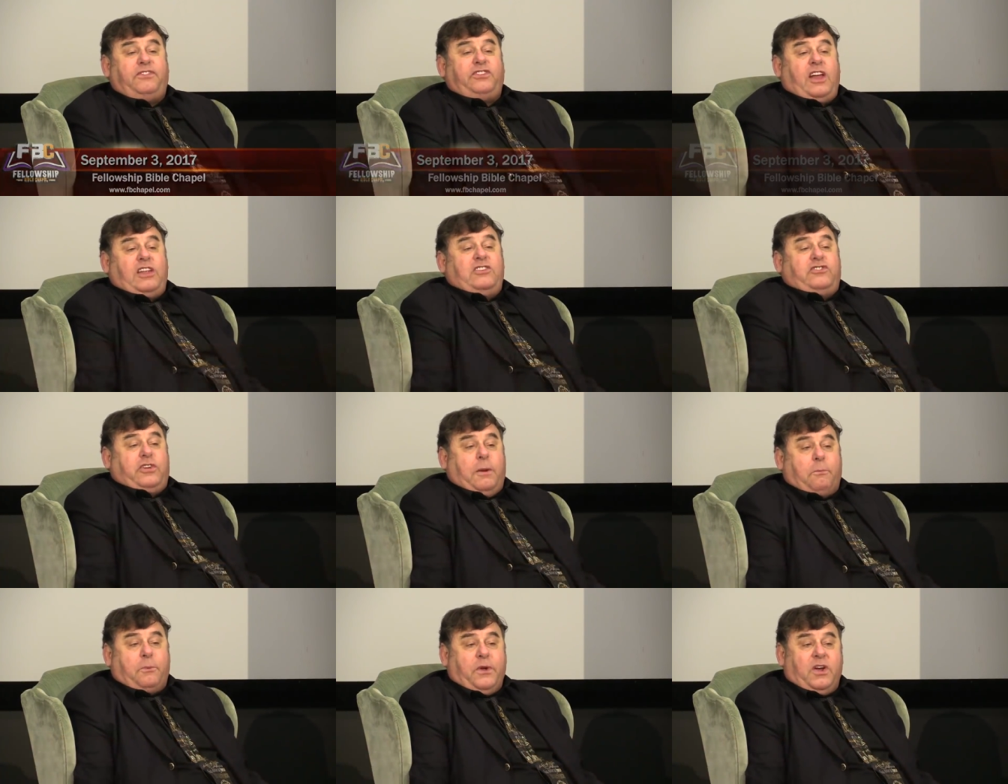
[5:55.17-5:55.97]

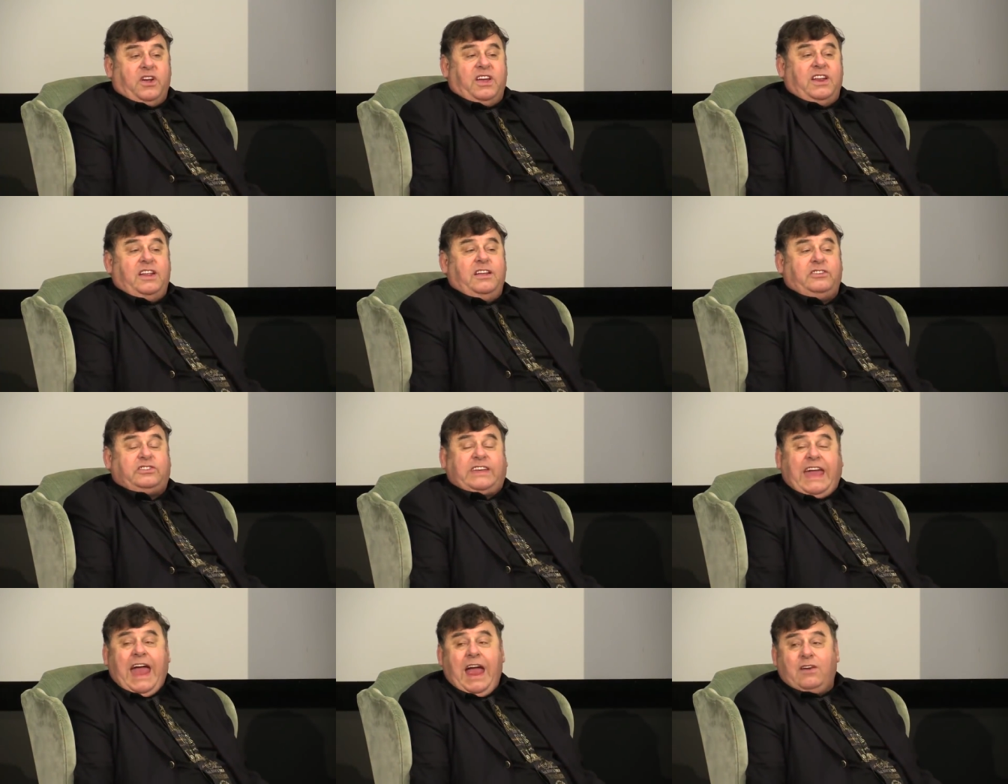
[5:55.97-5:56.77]
sonship. We are in his
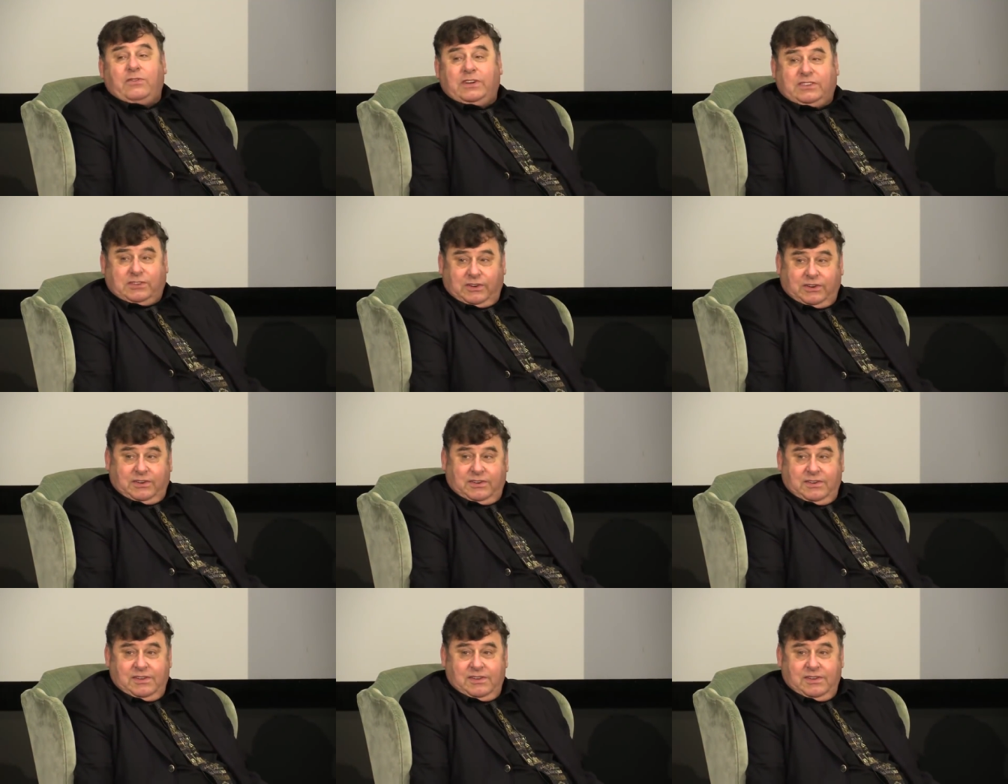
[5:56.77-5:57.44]
character.